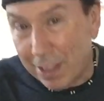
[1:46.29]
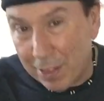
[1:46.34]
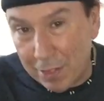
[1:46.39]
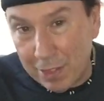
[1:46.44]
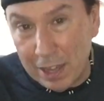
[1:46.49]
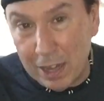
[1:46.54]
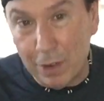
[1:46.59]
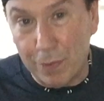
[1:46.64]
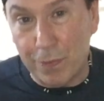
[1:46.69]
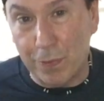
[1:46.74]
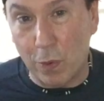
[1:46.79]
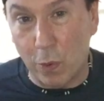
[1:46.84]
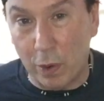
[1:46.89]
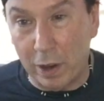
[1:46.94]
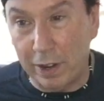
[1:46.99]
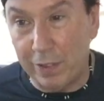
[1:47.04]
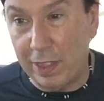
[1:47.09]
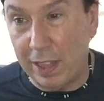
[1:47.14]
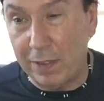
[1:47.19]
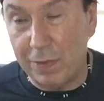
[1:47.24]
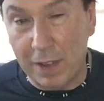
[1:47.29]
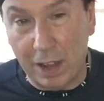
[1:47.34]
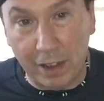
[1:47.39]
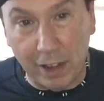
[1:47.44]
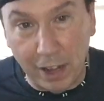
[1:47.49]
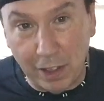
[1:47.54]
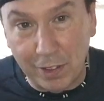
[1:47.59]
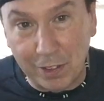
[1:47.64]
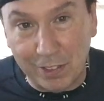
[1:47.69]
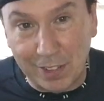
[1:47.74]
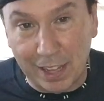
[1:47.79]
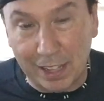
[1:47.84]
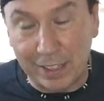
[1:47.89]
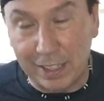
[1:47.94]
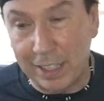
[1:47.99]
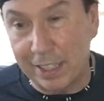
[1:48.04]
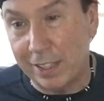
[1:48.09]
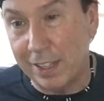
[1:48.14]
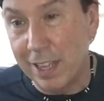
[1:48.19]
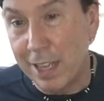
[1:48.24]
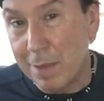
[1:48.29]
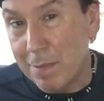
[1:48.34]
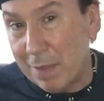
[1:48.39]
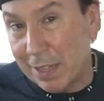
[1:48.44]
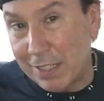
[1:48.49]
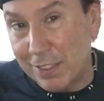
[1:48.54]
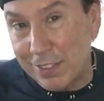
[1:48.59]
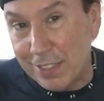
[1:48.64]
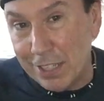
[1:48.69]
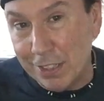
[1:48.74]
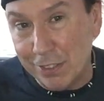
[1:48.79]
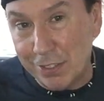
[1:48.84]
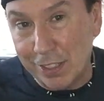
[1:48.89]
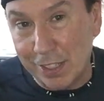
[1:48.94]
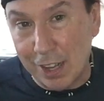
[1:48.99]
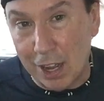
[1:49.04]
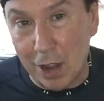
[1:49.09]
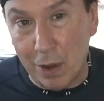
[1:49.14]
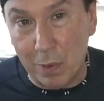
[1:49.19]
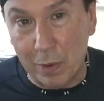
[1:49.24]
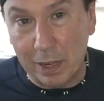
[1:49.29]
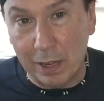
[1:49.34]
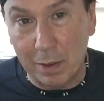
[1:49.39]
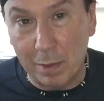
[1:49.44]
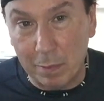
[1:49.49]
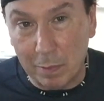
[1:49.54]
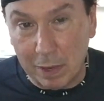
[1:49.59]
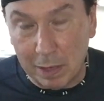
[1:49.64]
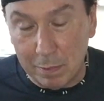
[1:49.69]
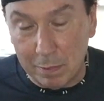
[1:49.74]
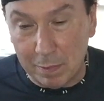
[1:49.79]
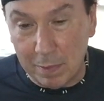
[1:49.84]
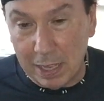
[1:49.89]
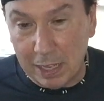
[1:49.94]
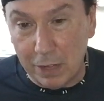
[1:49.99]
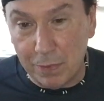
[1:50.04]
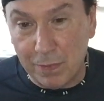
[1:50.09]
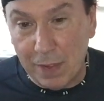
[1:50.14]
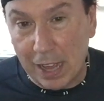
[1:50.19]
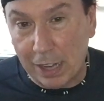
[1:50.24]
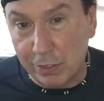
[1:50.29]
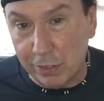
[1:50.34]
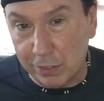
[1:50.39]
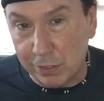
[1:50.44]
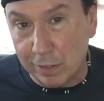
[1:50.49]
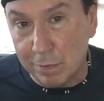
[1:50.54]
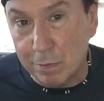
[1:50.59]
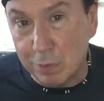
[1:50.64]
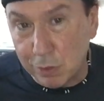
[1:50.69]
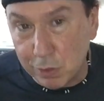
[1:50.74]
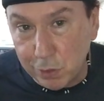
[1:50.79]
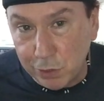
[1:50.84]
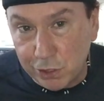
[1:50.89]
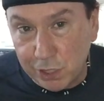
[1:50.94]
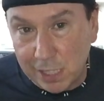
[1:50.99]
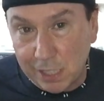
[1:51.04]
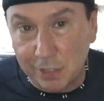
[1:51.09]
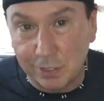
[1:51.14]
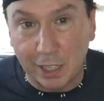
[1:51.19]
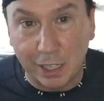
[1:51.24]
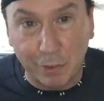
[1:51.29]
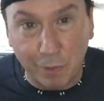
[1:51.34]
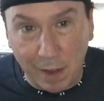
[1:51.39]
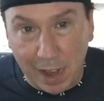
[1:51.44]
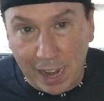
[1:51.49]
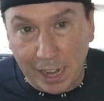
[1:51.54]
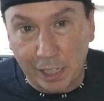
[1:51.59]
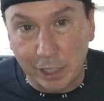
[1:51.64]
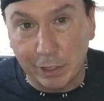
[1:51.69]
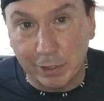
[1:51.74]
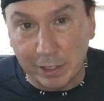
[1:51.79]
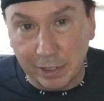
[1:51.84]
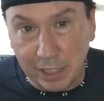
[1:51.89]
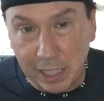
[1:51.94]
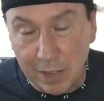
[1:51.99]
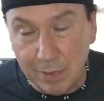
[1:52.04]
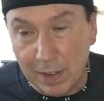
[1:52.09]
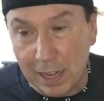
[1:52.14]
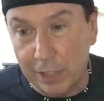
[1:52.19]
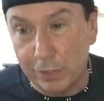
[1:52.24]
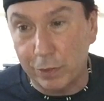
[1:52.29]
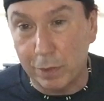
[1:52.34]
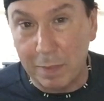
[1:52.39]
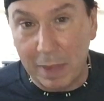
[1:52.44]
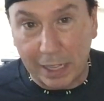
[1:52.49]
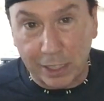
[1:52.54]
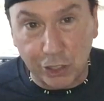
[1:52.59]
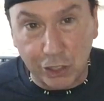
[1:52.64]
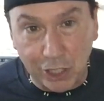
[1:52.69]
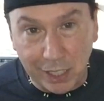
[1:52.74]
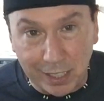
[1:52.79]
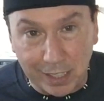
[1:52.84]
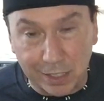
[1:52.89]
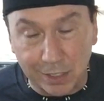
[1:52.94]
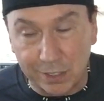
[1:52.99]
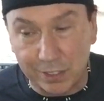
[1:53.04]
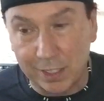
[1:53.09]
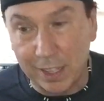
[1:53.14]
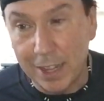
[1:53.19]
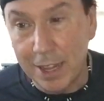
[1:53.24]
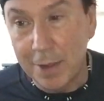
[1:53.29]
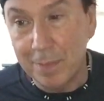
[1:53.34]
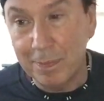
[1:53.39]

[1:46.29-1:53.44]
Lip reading: Therefore, they found another technique. Because years ago, when manufacturers of blue jeans like Wrangler and Levi's would make jeans,